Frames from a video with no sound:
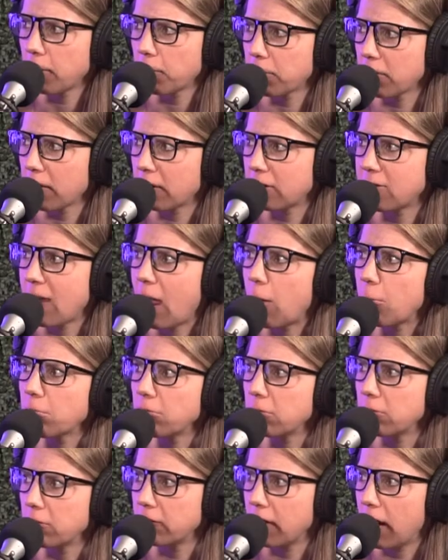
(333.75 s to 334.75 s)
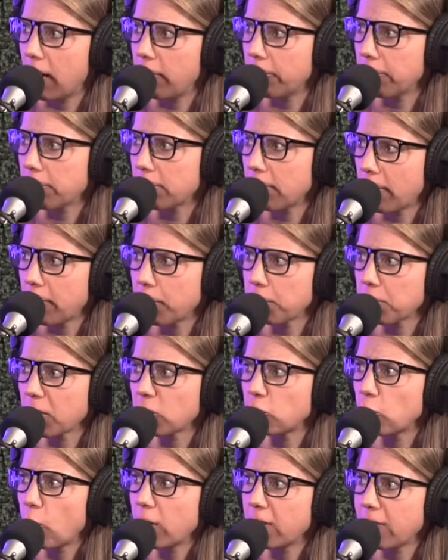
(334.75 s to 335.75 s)
it was like thousands of dollars. I thought yeah. it was
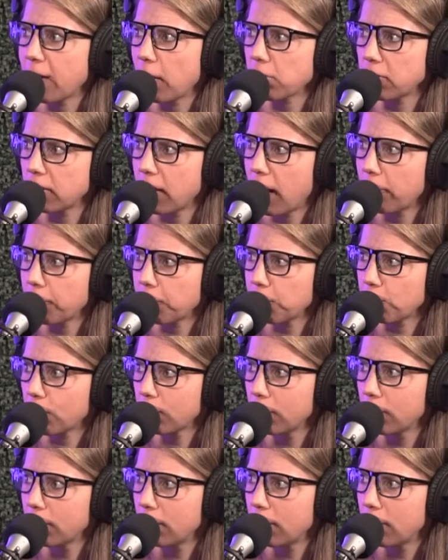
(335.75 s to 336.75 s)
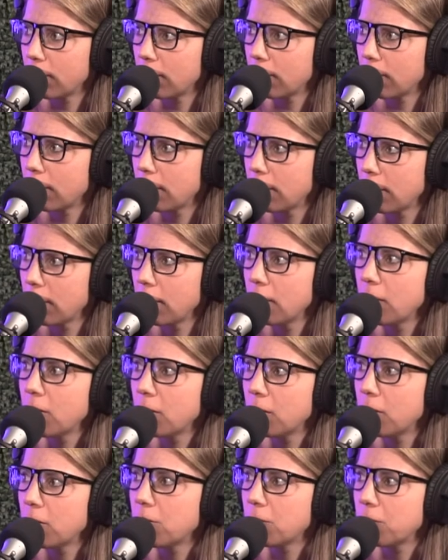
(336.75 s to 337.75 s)
like twenty thousand dollars. Oh, I thought it was eight
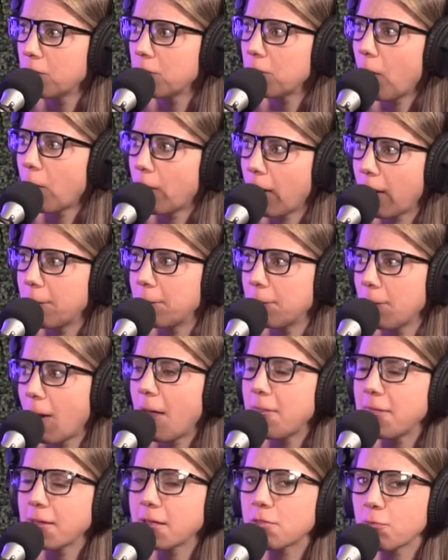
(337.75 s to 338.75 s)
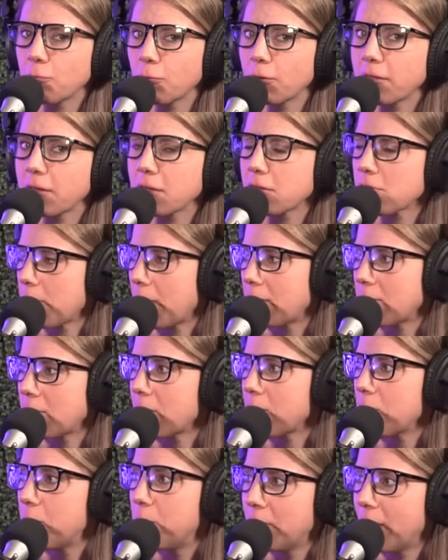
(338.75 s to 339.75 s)
hundred seventy-five dollars. Don't okay. be wrong. I think it's really
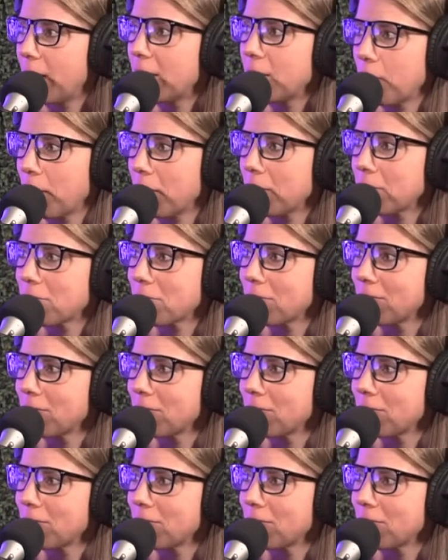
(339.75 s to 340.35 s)
expensive. But anyways.